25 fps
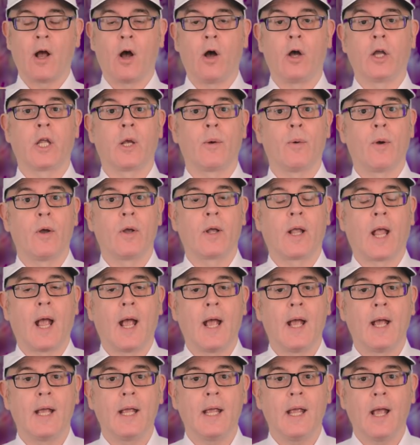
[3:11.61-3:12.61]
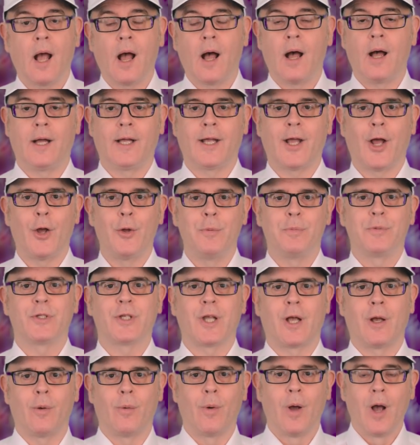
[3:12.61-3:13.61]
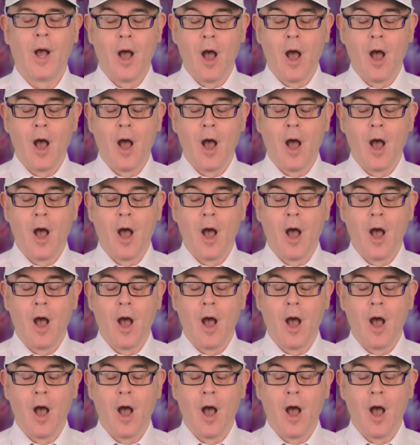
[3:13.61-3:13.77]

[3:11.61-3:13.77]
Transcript: Are you okay? I hope so.